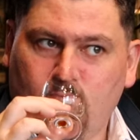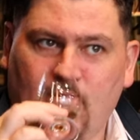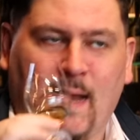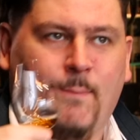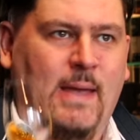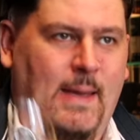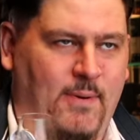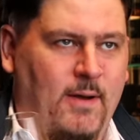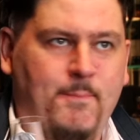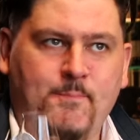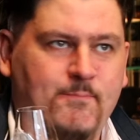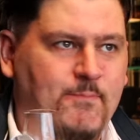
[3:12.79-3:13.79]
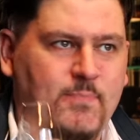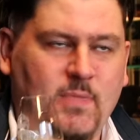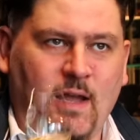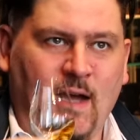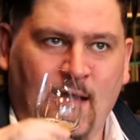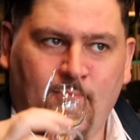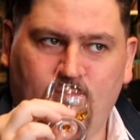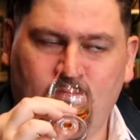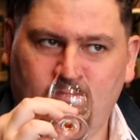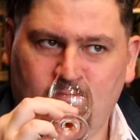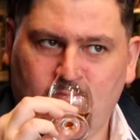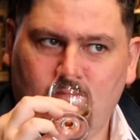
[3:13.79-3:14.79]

black pepper. Um,